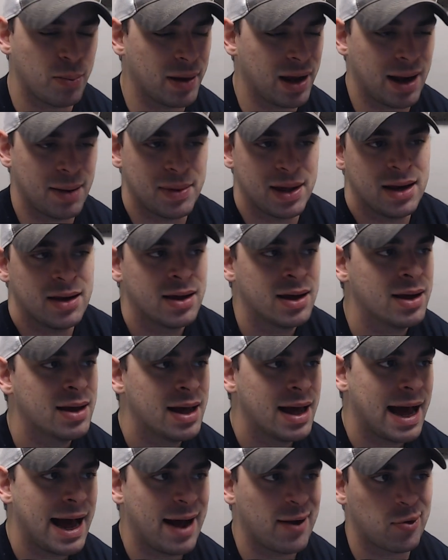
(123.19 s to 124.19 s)
But
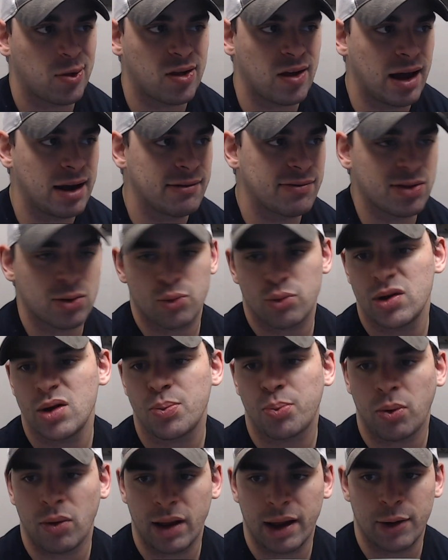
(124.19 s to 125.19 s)
outside of 3
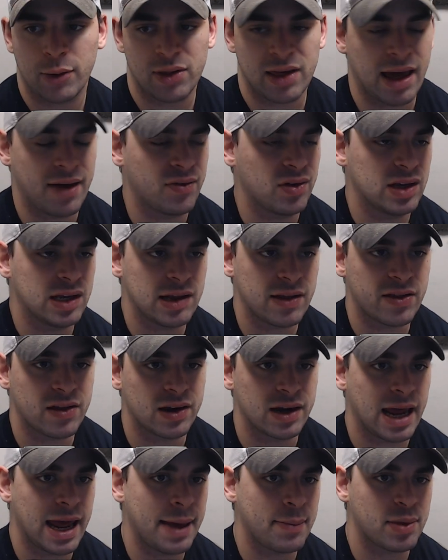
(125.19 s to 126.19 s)
players having
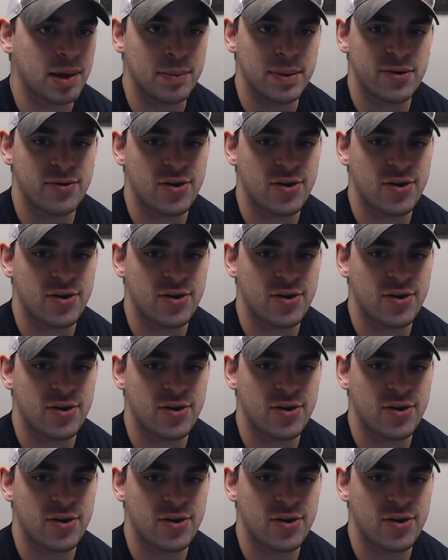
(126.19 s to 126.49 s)
decent games,